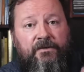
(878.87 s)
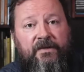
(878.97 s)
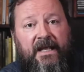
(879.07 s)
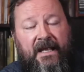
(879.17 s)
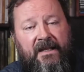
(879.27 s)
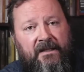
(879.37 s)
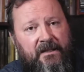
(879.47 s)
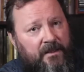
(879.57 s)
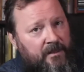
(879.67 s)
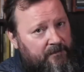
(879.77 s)
today
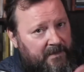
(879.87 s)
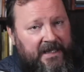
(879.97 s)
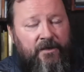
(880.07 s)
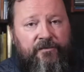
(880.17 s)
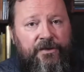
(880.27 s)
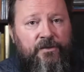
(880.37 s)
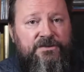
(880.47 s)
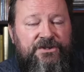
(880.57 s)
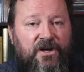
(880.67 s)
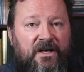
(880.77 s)
many of
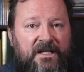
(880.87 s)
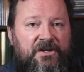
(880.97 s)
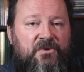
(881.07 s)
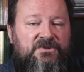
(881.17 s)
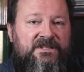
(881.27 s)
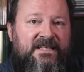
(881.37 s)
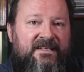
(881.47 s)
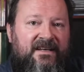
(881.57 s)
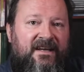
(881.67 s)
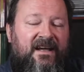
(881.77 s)
you started
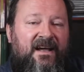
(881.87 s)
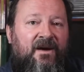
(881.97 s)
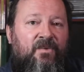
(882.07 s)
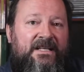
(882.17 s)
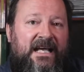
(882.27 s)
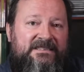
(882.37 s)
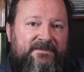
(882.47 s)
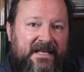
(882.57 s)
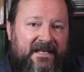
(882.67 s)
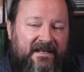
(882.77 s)
using what has
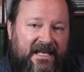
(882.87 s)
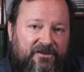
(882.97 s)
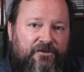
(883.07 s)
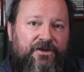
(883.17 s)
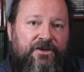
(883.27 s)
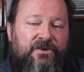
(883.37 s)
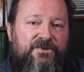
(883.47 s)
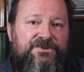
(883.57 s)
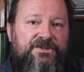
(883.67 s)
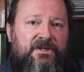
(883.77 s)
been
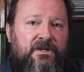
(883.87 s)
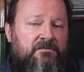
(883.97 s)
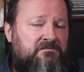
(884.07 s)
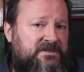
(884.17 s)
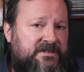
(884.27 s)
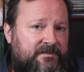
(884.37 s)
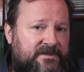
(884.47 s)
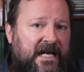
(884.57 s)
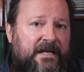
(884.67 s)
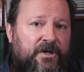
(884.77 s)
introduced some
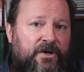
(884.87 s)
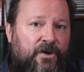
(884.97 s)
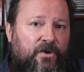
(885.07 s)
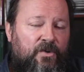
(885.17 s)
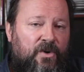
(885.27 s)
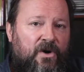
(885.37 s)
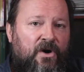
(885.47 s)
time ago